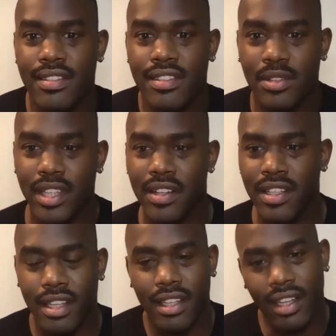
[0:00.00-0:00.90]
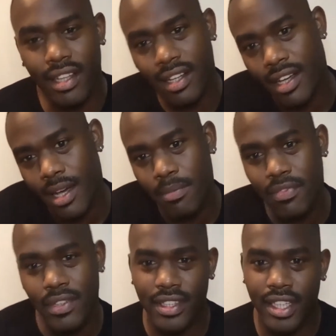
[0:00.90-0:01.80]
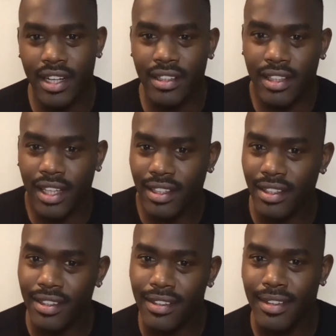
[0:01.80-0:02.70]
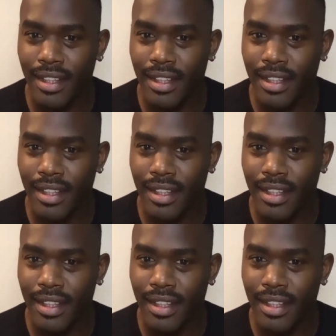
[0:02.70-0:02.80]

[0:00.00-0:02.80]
So there is a, like a comfort there and like a,